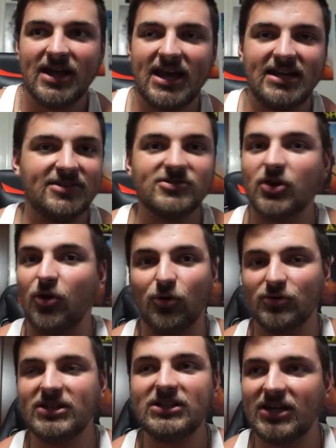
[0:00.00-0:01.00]
and he was
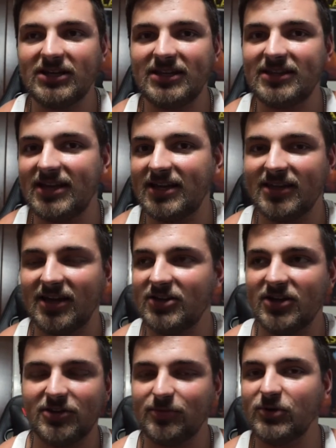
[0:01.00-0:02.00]
only lucky that
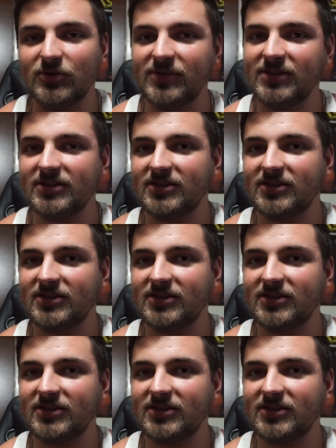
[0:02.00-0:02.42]
another movie